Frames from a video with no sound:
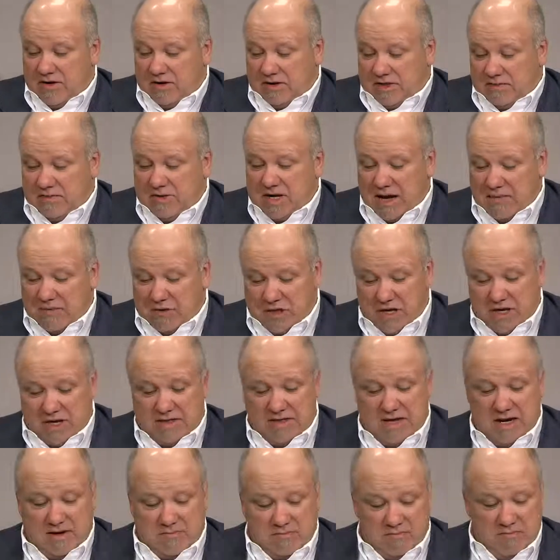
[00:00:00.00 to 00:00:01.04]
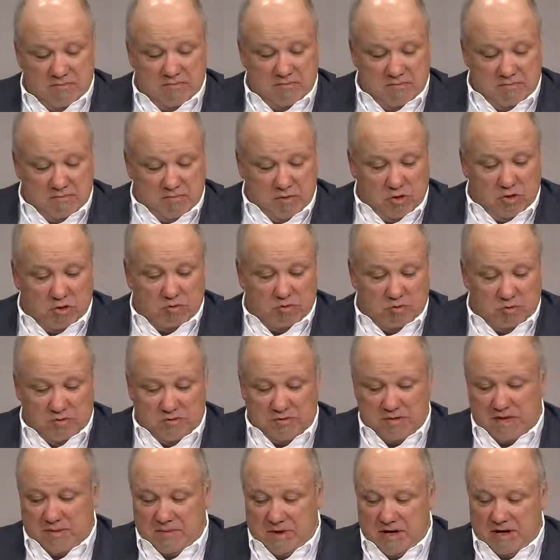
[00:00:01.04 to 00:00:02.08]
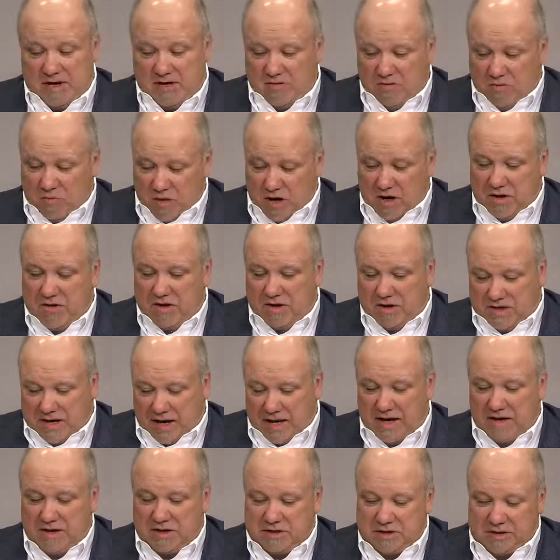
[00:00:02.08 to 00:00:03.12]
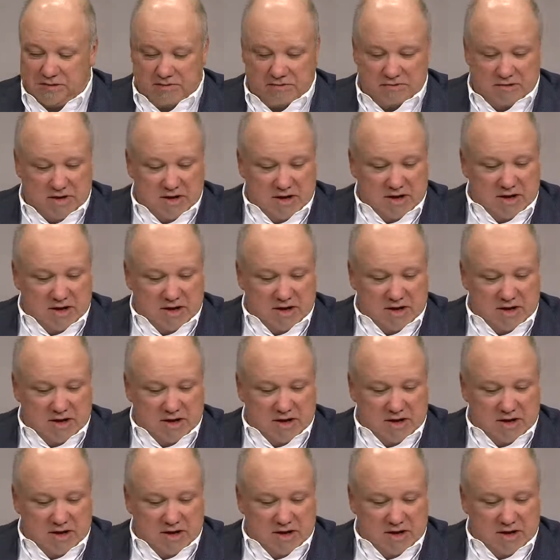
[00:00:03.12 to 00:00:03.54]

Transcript: sometimes you got to take bold moves. I mean, one of the tenets of